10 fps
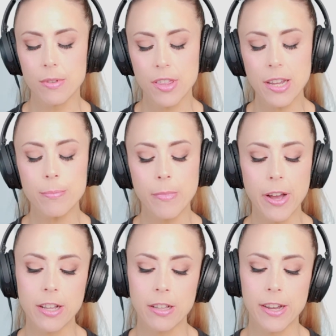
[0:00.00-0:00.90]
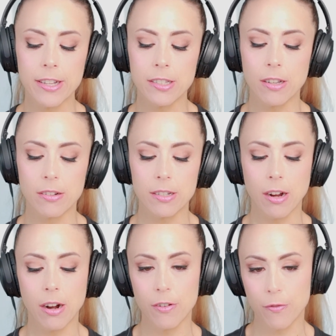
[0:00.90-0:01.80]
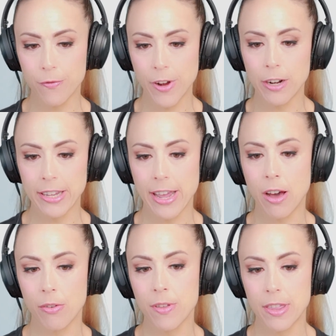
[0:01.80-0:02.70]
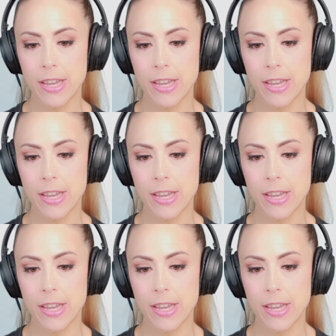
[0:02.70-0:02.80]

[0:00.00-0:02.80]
think my clients are fairly healthy.